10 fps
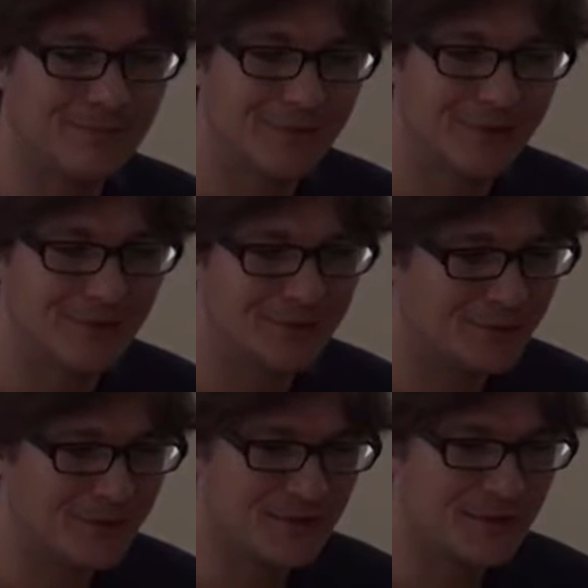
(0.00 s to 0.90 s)
this is
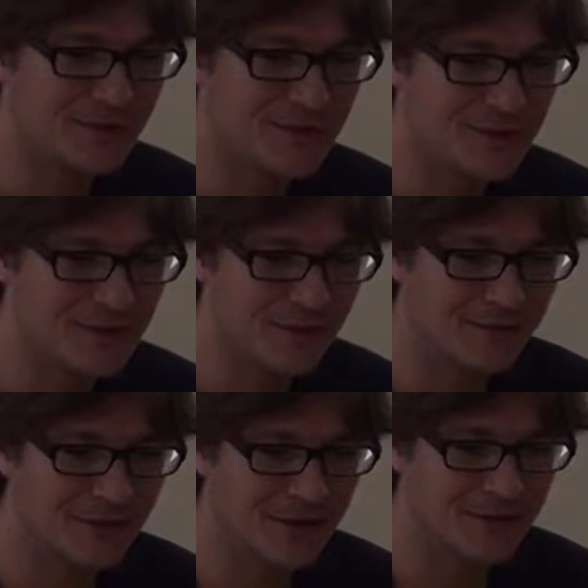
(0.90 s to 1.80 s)
residential
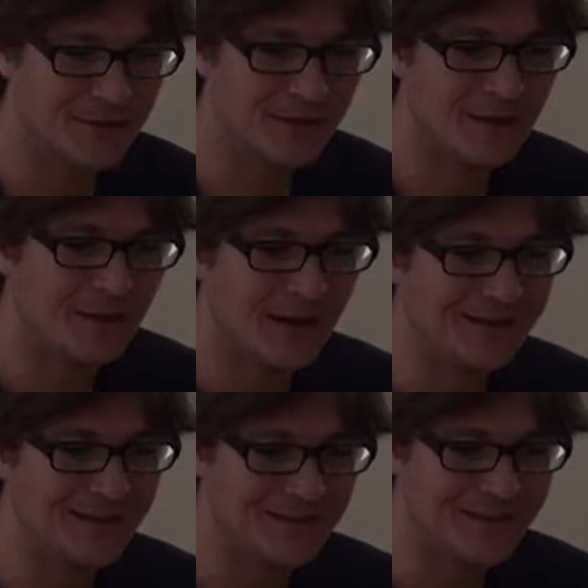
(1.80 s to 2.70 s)
segregation, and
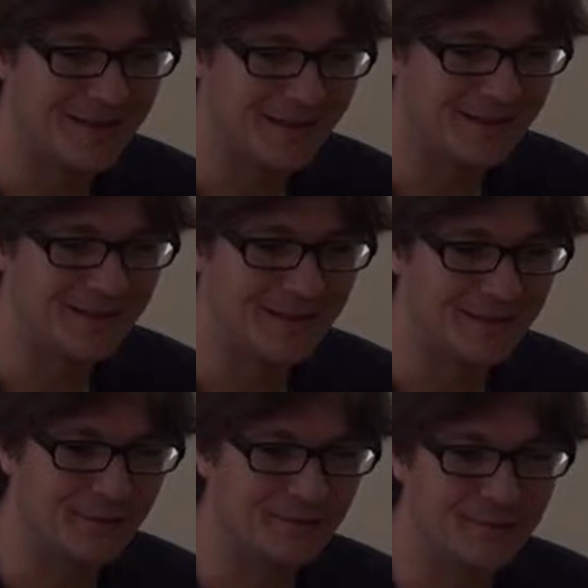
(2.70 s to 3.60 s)
it's the index
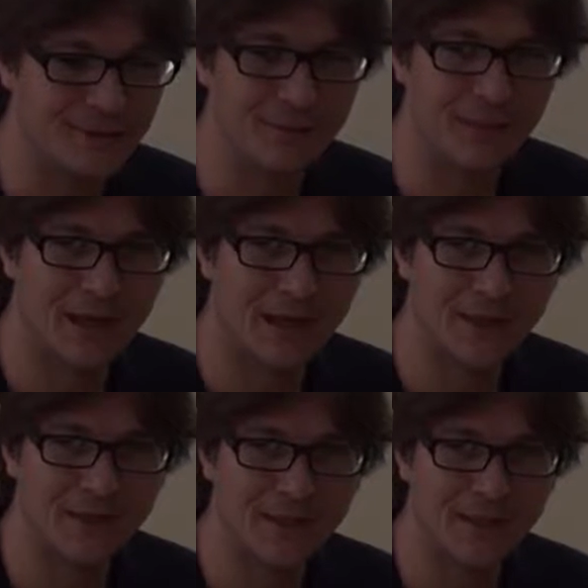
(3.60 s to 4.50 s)
of
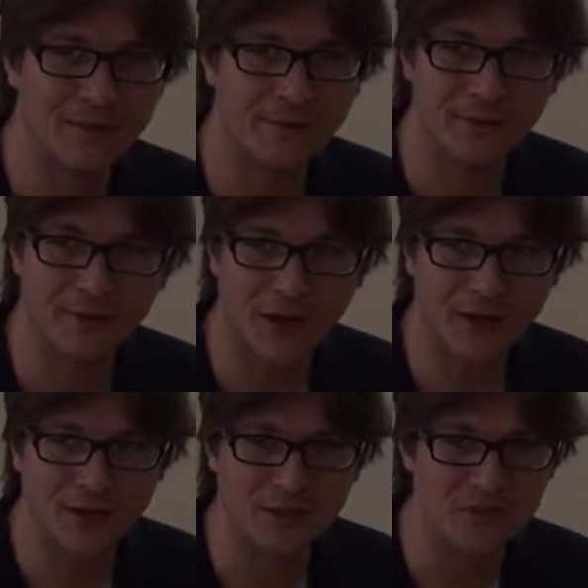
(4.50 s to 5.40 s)
dissimilarity, or
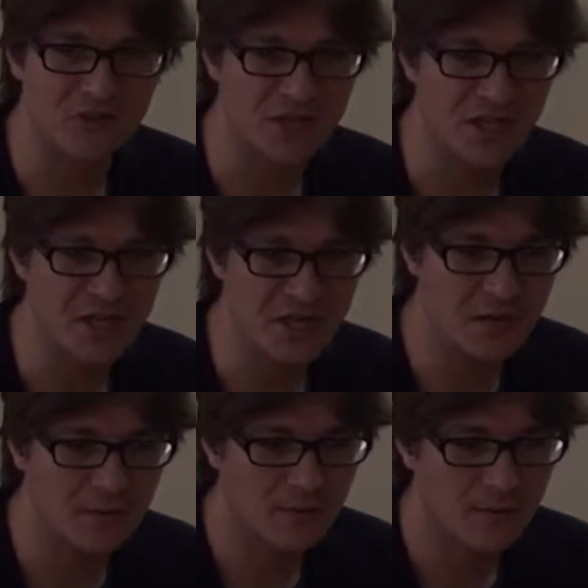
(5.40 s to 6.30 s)
Duncan's D,
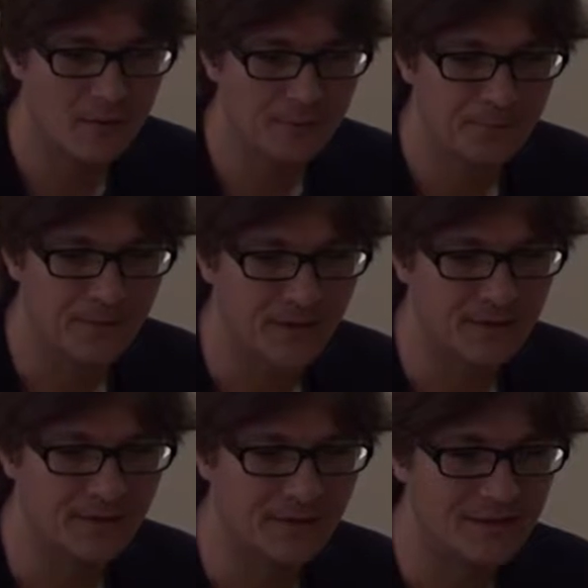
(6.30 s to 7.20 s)

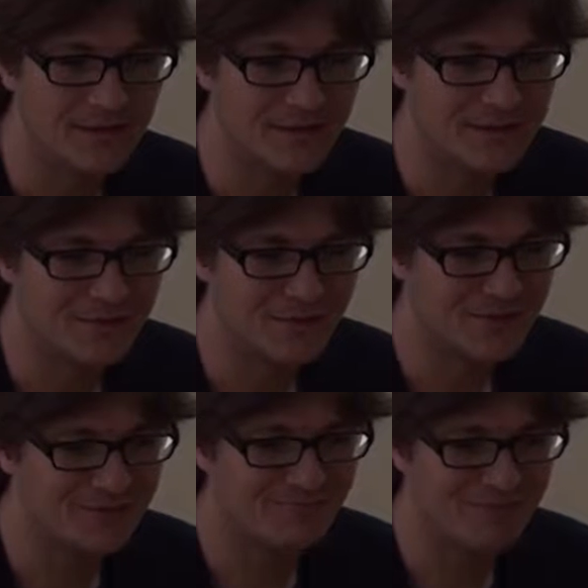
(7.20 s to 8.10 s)
and this
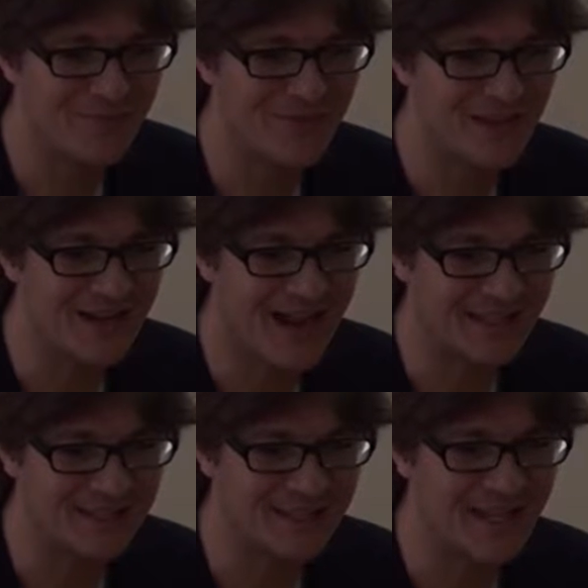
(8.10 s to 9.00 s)
is the
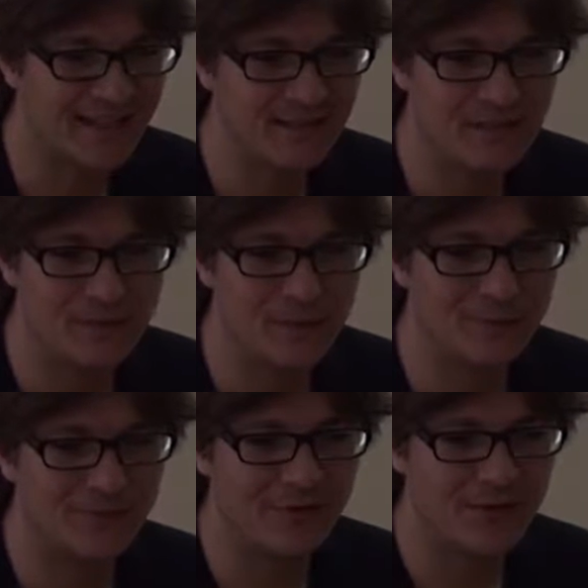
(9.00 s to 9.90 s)
extent to
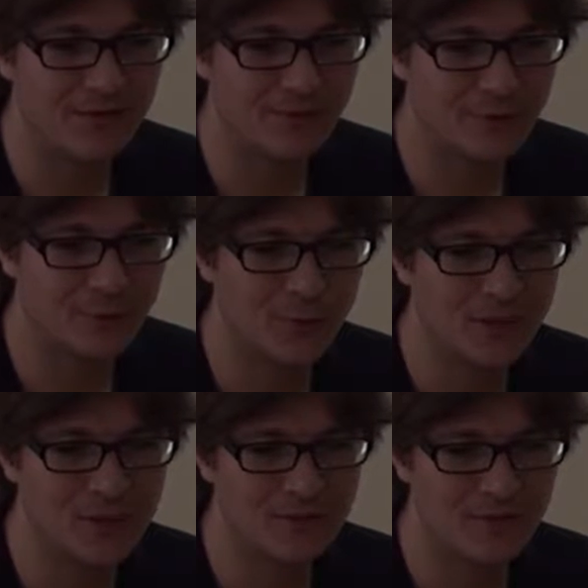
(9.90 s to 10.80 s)

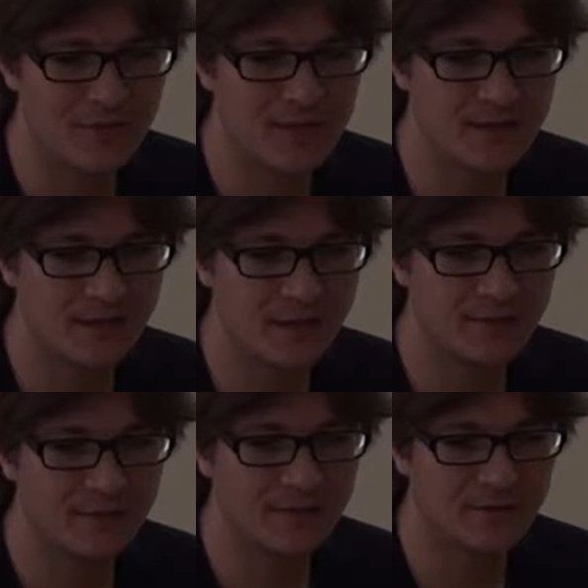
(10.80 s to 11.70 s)
which within a
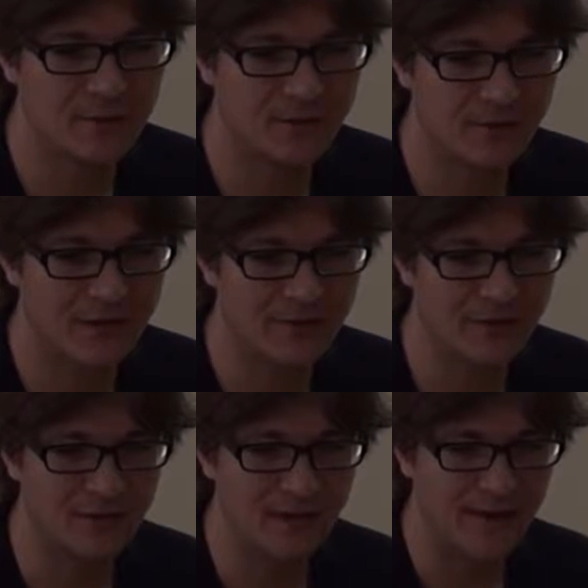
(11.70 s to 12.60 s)
given
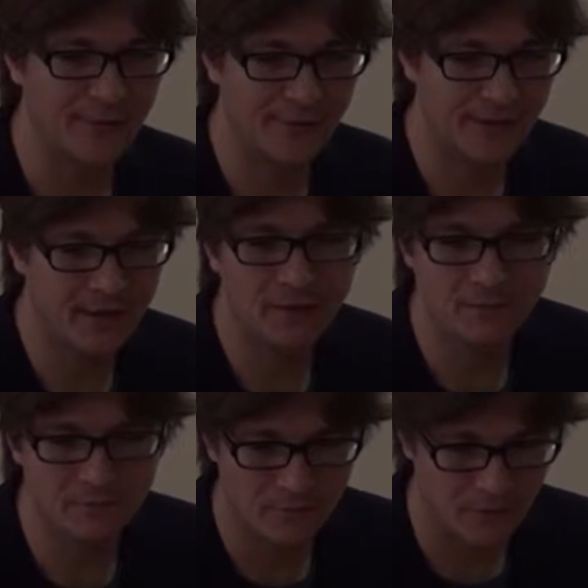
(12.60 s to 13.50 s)
geographical area,
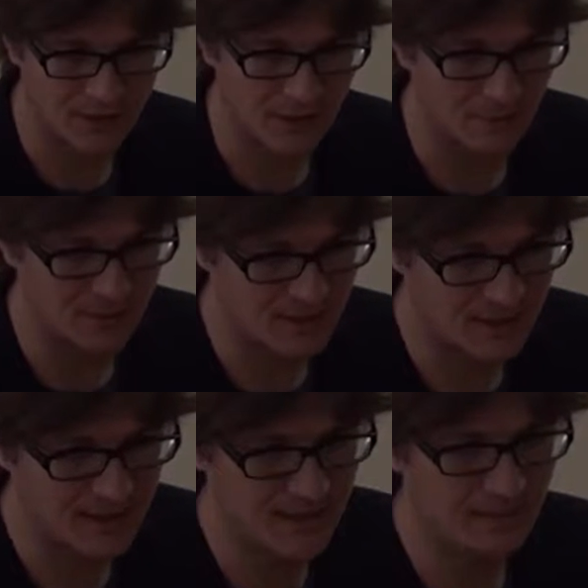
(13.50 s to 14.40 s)
for example a
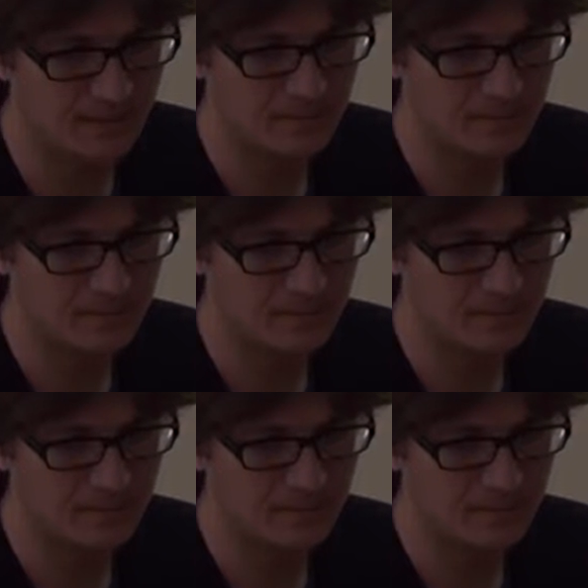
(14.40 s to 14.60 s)
city,